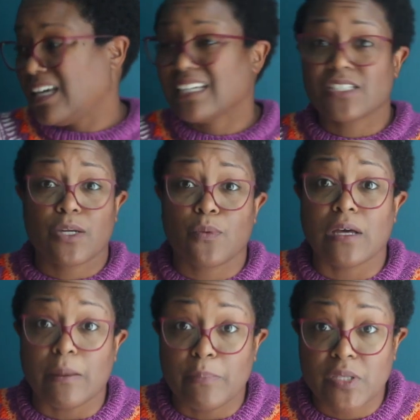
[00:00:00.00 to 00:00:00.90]
Actually, I
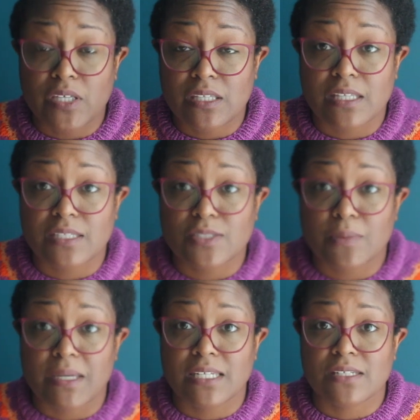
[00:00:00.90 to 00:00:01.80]
want a billion things
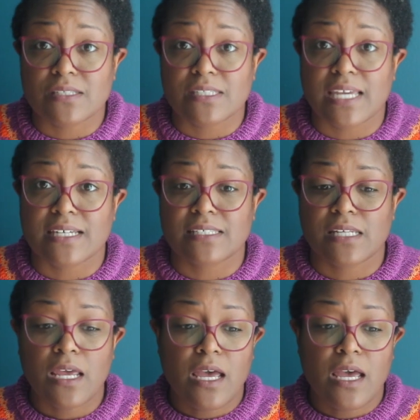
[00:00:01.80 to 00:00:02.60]
on my needles next.